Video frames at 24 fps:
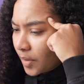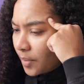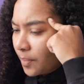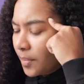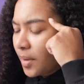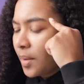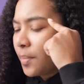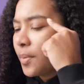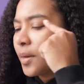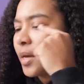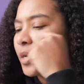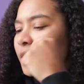
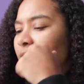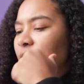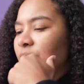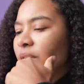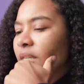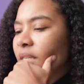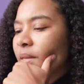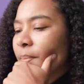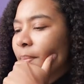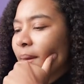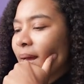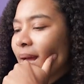maybe I just
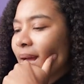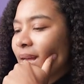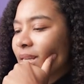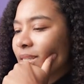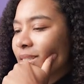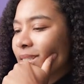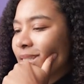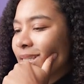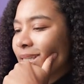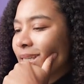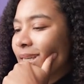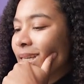need to pass
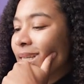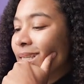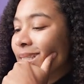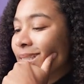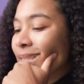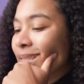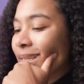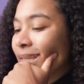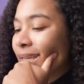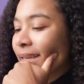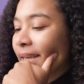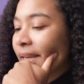it
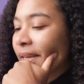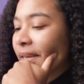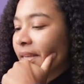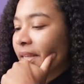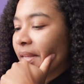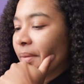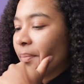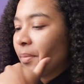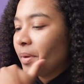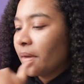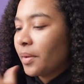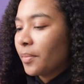into the
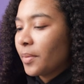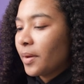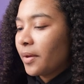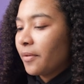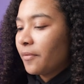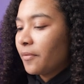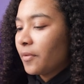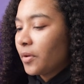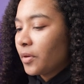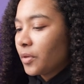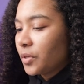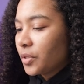calculate BMI
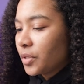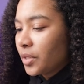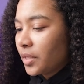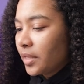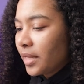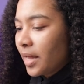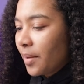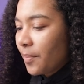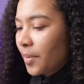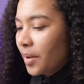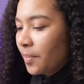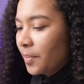function.
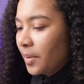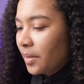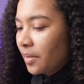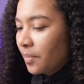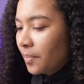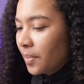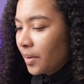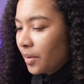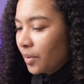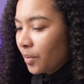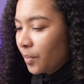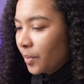That might be the
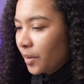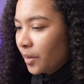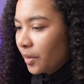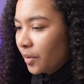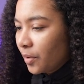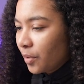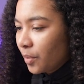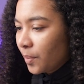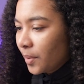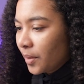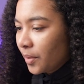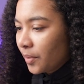better way to go
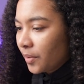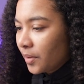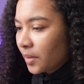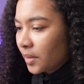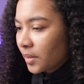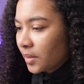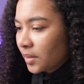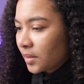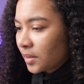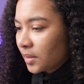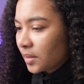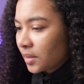about
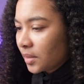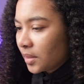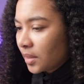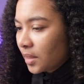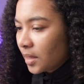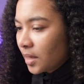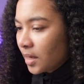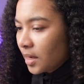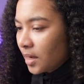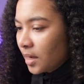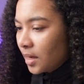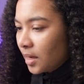this.
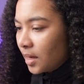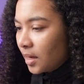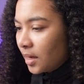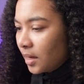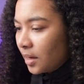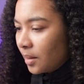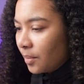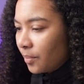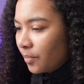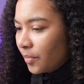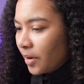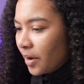
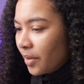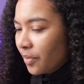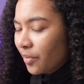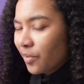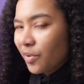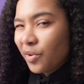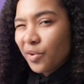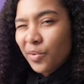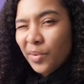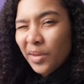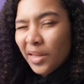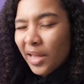Rather
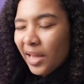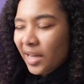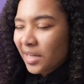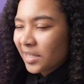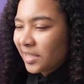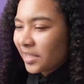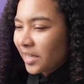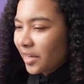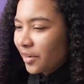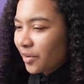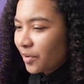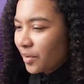than doing like a
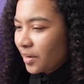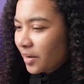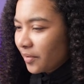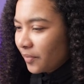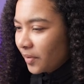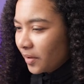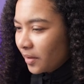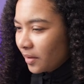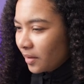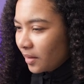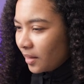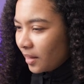setter and
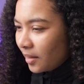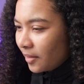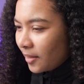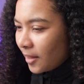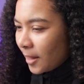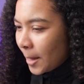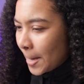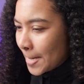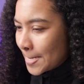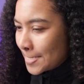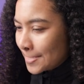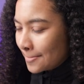everything like that.